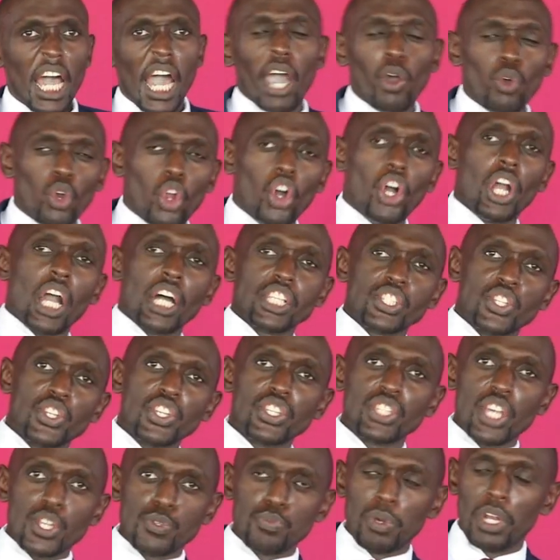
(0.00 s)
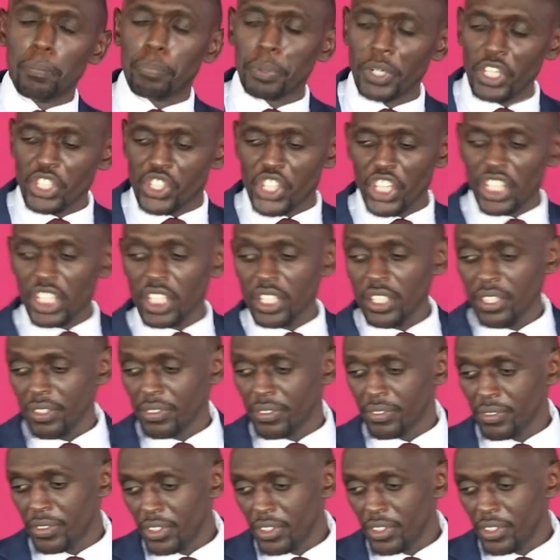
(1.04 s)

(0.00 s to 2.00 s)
How long has Jesus been preaching?